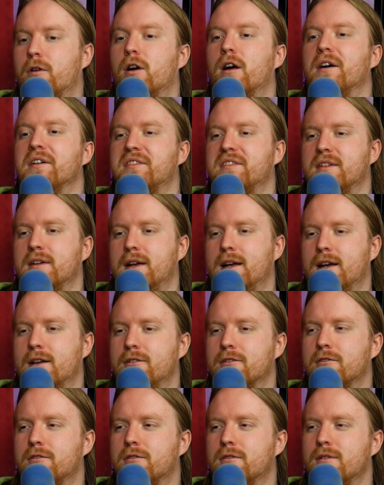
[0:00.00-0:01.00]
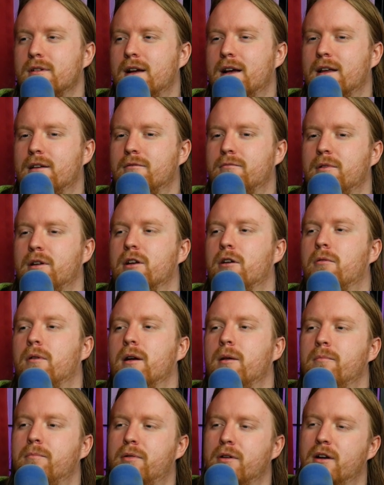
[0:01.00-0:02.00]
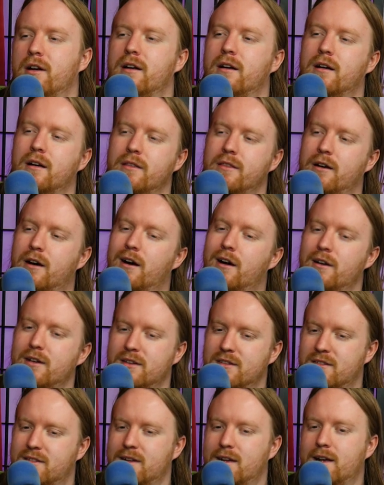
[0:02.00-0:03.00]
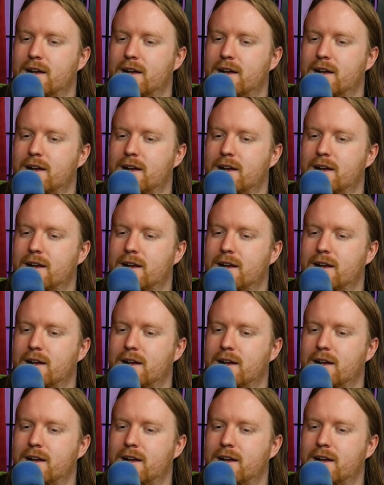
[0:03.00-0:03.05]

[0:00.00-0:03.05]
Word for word: for us to handle, like, and we don't want to put it on the audience to